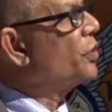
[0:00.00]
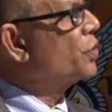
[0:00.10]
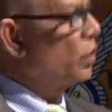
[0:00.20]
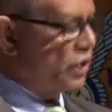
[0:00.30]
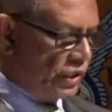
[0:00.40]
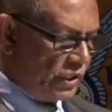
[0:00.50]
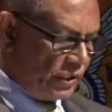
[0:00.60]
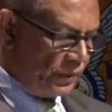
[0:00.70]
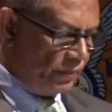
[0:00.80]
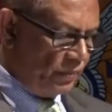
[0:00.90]

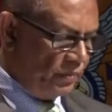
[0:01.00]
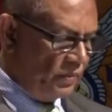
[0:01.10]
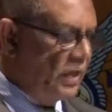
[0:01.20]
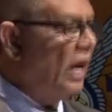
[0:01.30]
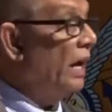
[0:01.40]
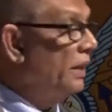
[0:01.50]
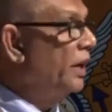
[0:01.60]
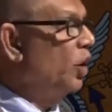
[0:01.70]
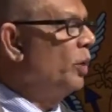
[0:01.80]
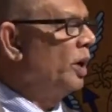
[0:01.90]
resources and
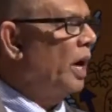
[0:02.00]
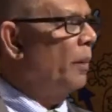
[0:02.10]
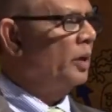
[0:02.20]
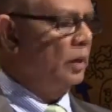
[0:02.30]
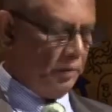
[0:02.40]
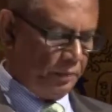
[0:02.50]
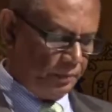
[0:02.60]
the human capital.